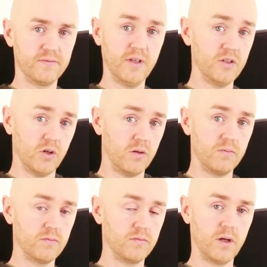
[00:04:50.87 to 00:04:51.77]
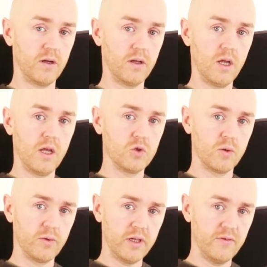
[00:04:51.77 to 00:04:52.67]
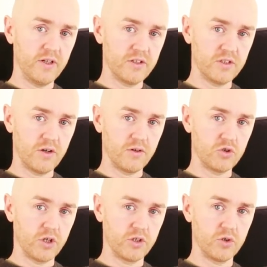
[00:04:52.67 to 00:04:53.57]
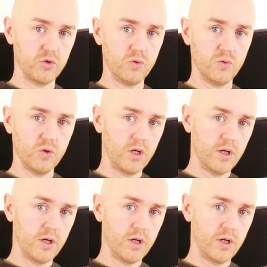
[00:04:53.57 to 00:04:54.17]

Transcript: That's all. So I'm not even necessarily trying to